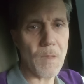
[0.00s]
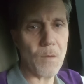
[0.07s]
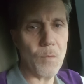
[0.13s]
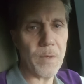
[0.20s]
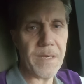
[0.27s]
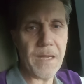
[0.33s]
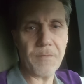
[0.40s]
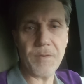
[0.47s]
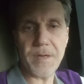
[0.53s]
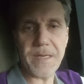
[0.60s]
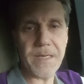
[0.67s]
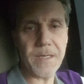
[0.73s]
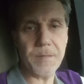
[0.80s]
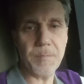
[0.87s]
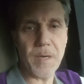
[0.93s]
we never
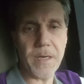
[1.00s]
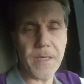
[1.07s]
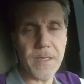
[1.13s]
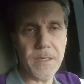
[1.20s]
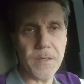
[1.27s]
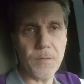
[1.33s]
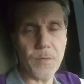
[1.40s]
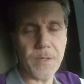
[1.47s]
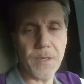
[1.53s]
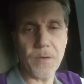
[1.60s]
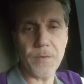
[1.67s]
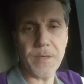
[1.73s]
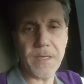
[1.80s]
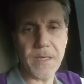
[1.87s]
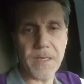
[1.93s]
needed money. We
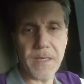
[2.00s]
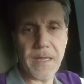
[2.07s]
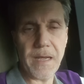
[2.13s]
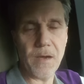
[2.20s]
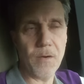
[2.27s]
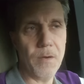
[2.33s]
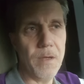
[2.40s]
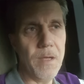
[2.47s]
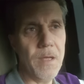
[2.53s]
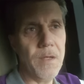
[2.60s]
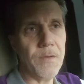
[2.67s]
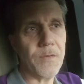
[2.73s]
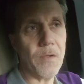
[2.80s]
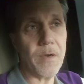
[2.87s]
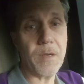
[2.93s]
don't need it now.
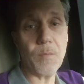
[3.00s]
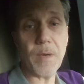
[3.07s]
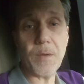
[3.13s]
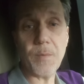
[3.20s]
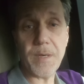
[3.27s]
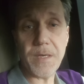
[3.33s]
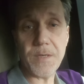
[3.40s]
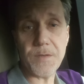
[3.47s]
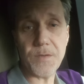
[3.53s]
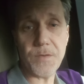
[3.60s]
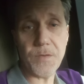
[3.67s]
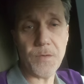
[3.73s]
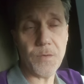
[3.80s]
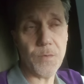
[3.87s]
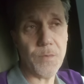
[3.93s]
So anyway, we need to
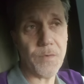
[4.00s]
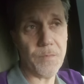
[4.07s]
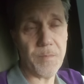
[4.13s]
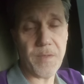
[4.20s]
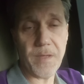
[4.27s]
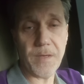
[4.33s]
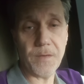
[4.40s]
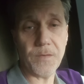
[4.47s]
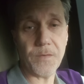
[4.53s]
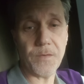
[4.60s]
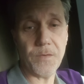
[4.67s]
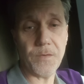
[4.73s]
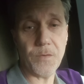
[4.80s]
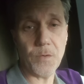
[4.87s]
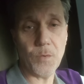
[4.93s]
do some things
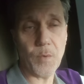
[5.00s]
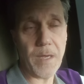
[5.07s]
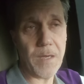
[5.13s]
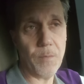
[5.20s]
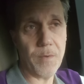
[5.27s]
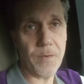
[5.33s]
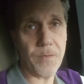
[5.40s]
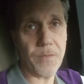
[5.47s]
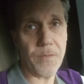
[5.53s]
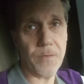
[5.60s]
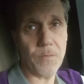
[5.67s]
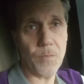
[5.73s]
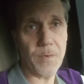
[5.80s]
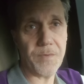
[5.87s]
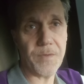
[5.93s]
to do away with
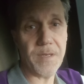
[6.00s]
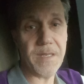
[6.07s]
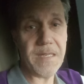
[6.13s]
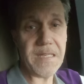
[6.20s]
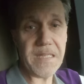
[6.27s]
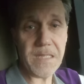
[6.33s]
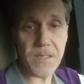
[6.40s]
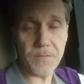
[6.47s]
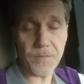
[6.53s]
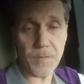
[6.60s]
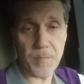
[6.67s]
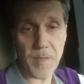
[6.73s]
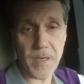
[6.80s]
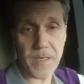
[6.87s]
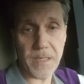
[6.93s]
with the need for
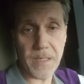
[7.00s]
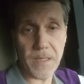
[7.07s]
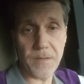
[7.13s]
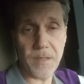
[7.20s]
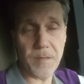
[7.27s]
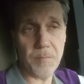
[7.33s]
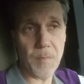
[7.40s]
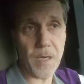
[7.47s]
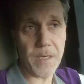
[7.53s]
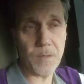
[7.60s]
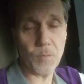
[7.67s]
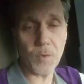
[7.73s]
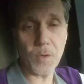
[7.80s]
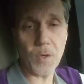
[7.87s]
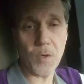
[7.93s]
money, and then money
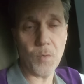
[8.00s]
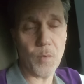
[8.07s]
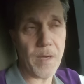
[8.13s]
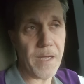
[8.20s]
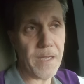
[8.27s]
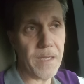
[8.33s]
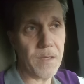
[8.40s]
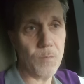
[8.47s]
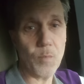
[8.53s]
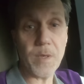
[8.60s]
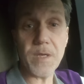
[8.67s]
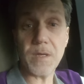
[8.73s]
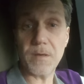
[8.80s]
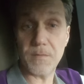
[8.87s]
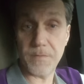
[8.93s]
will go away, and we
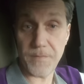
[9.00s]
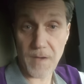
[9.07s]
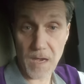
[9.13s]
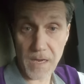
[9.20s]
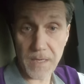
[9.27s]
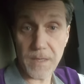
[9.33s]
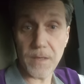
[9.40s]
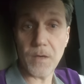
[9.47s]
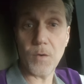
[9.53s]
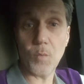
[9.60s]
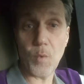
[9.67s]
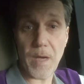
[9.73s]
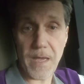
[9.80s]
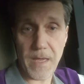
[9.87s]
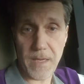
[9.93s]
can find a
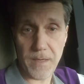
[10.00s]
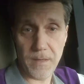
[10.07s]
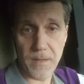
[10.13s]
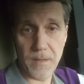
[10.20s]
way